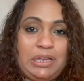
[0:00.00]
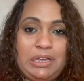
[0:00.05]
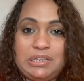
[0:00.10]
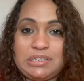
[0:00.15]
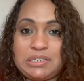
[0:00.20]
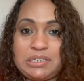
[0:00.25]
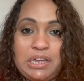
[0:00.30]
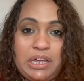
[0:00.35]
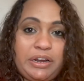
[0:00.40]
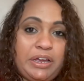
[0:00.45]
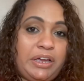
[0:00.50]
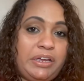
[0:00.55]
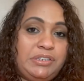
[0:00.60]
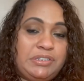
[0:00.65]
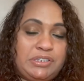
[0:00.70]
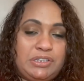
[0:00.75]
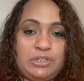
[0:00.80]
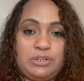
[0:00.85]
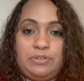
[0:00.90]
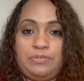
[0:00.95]
It's not
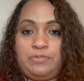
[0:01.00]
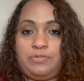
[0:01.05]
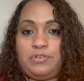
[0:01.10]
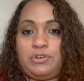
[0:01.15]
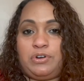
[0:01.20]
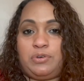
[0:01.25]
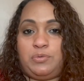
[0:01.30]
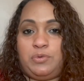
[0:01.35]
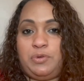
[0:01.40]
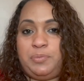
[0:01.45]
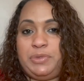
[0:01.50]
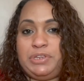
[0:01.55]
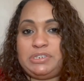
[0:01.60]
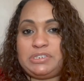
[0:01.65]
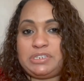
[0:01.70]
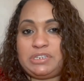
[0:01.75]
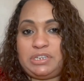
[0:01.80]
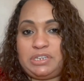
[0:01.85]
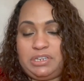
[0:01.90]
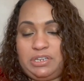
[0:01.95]
ideal for a woman
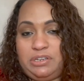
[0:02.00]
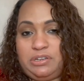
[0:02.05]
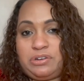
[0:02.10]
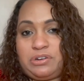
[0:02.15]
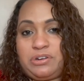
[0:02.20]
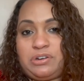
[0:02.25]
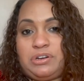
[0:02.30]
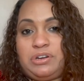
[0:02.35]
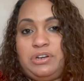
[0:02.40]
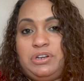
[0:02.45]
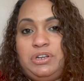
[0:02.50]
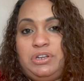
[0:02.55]
to hear